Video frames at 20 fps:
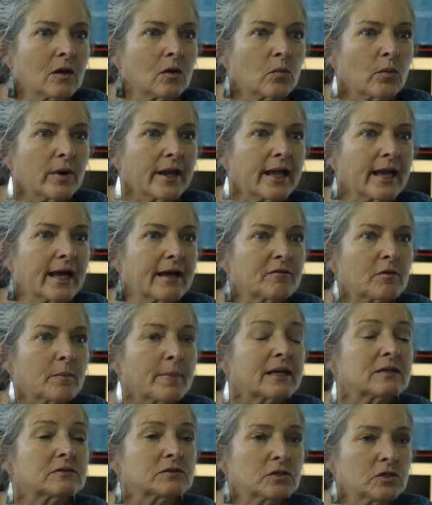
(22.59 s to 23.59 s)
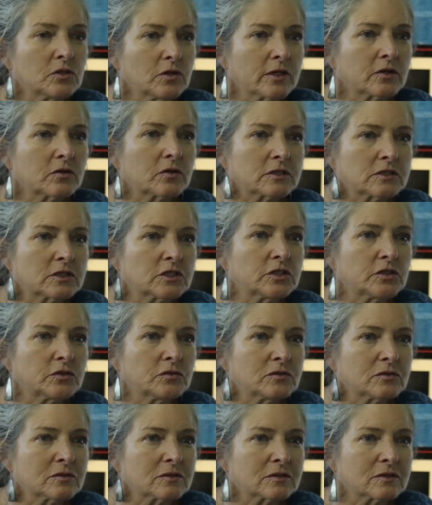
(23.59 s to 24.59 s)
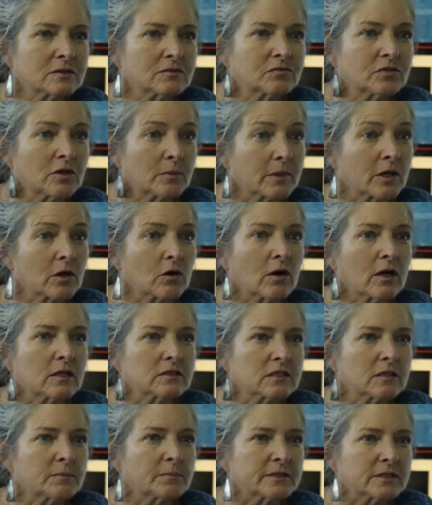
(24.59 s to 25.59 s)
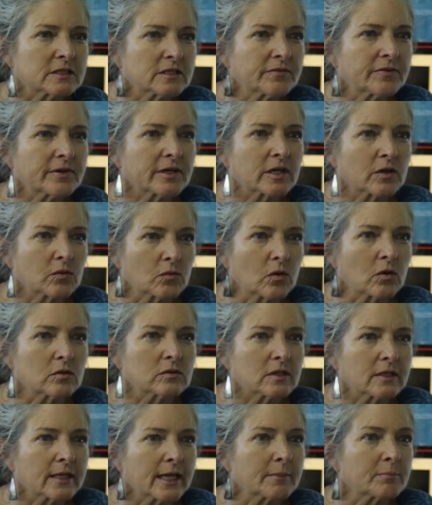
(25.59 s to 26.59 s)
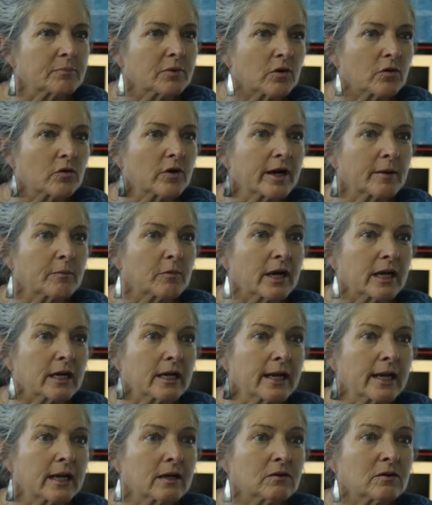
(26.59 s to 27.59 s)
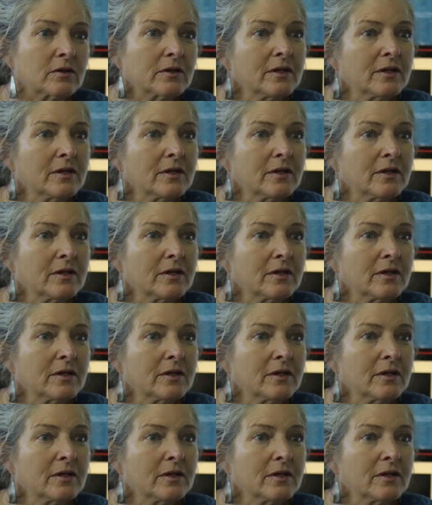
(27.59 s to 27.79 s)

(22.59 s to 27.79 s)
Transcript: We have about 200 students from across the Pacific enrolled in that program right now.